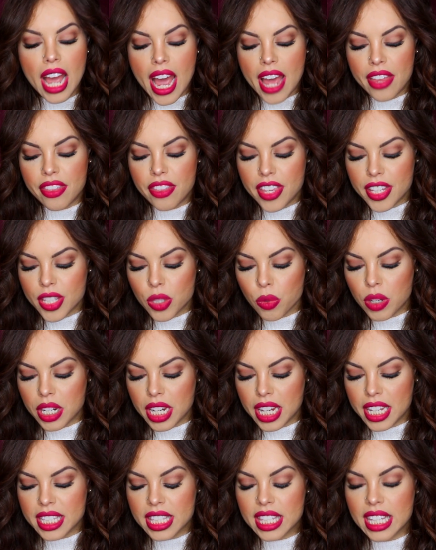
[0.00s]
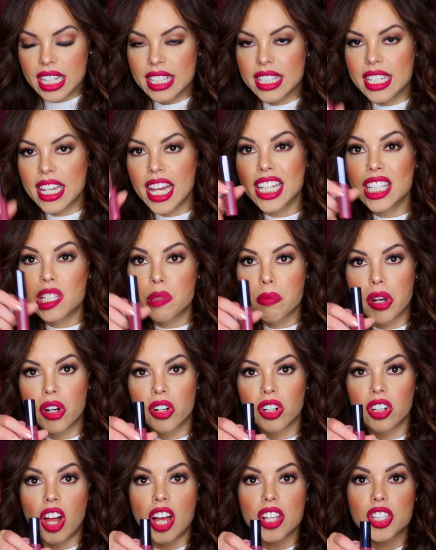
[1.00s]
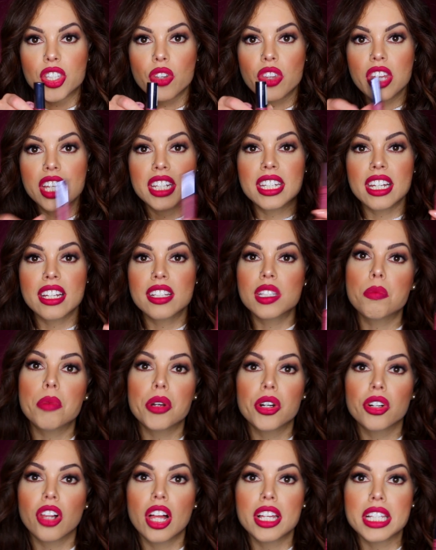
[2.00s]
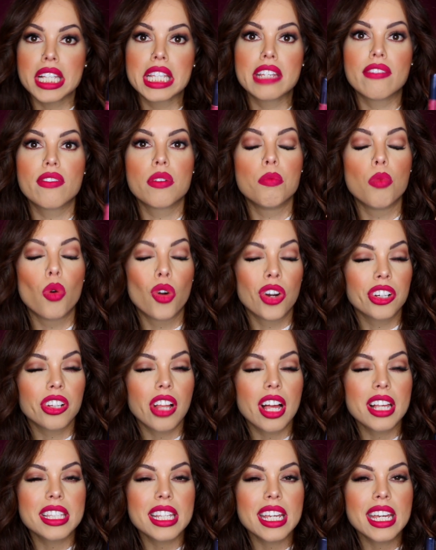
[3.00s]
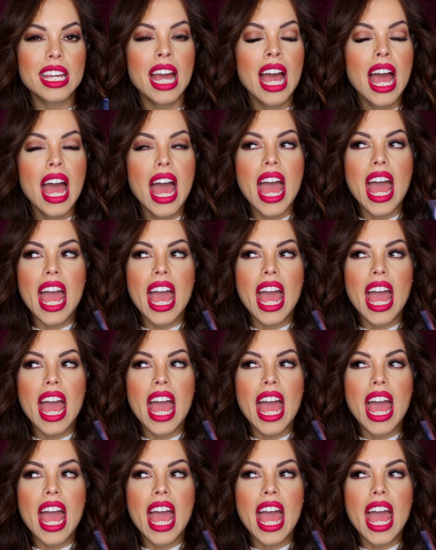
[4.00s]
And this one is the Intense Butter Gloss. So the Intense Butter Gloss is even more glossy.